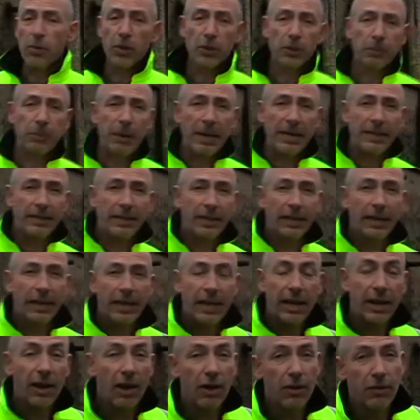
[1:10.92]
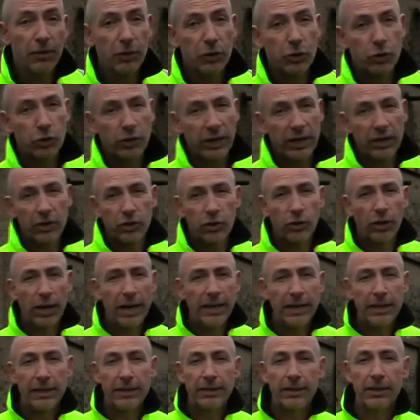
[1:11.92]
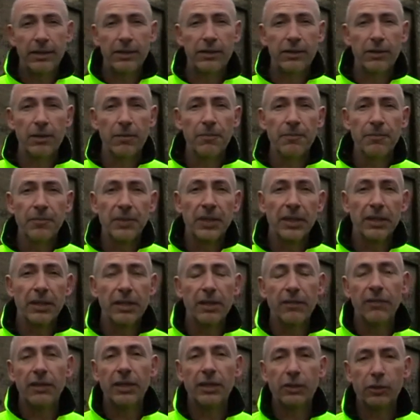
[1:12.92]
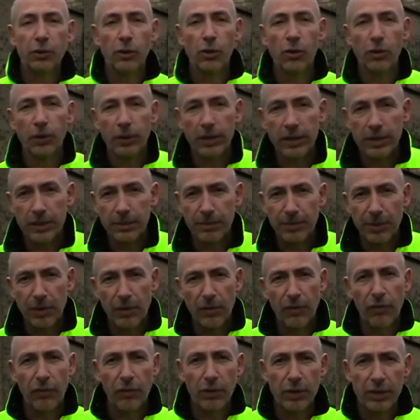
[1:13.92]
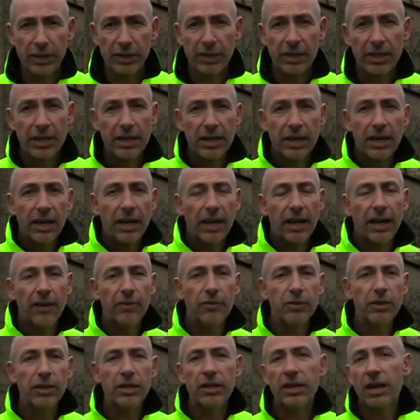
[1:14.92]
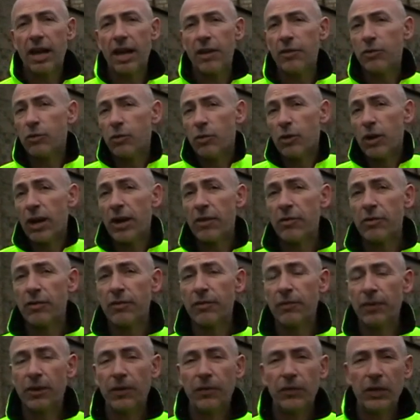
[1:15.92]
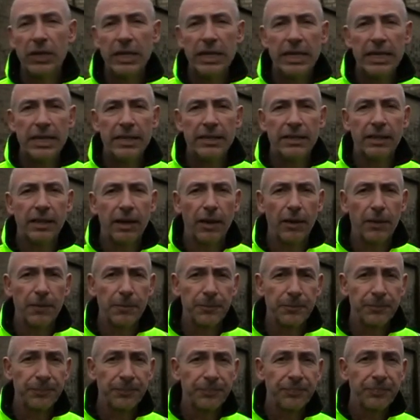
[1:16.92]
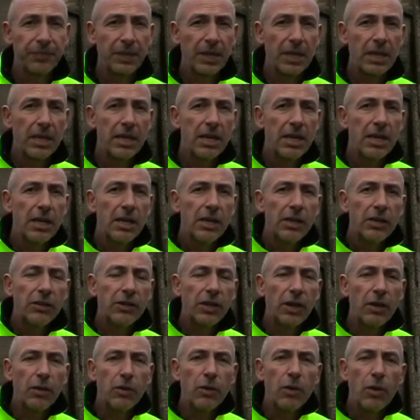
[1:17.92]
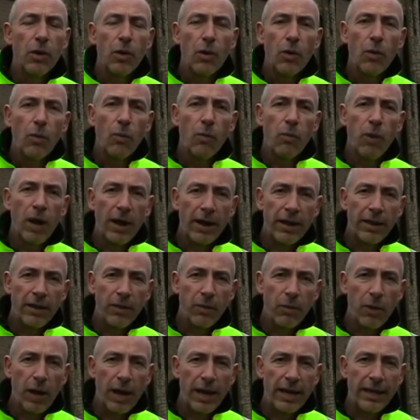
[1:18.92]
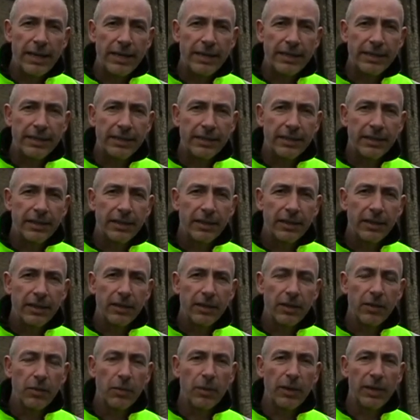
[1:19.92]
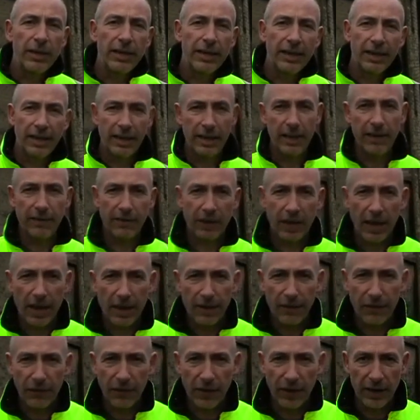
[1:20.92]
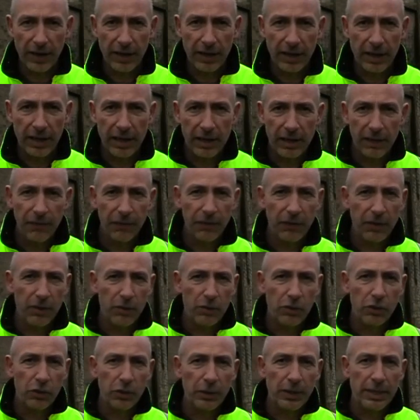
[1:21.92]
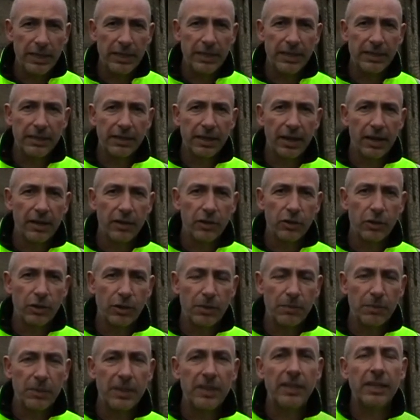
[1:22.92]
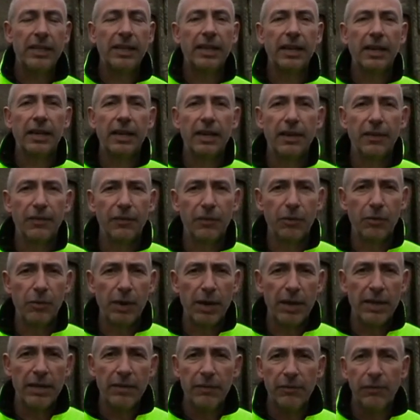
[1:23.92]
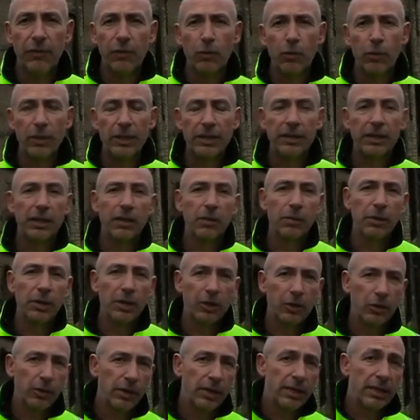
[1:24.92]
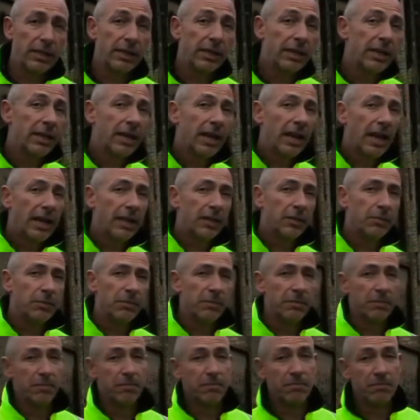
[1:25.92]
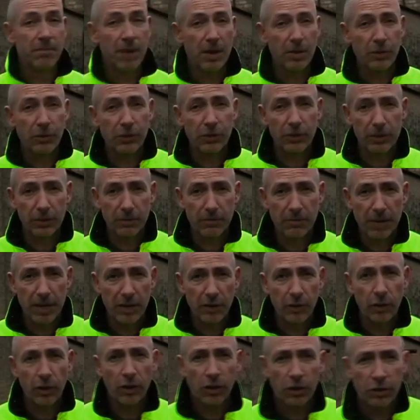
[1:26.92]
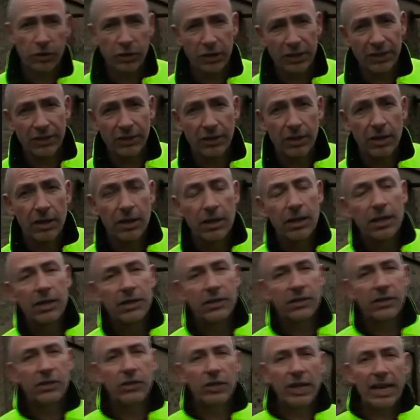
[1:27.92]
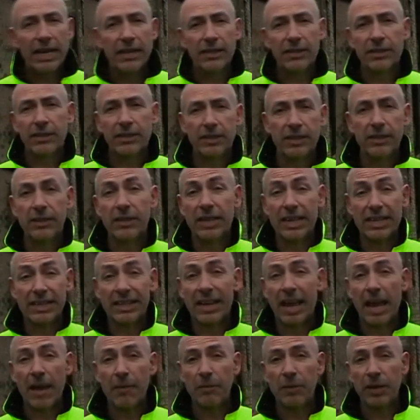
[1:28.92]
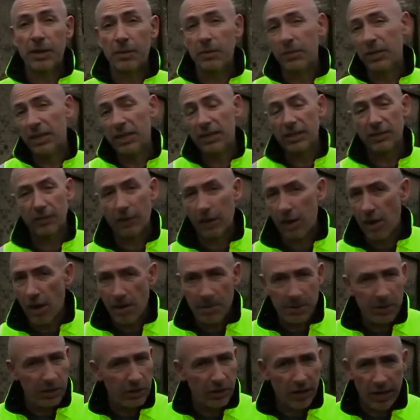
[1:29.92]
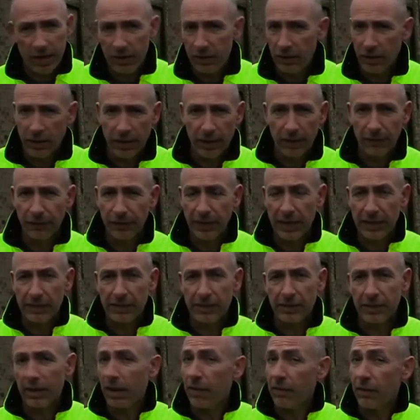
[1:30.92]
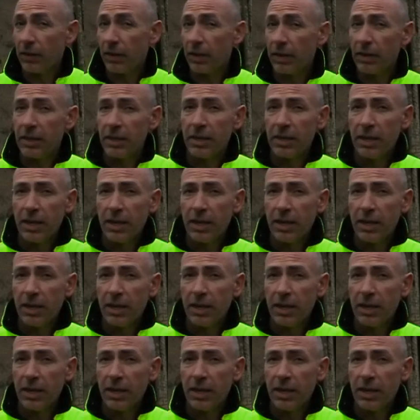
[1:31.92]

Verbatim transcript: what's basically an overstretched drainage system that the Victorians built for us 100 or 150 years ago. So one of the ways that we can alleviate flooding in the future in this country, particularly if the rainfall is going to increase, as most meteorologists suggest is, is, happening because of climate change and other factors over the,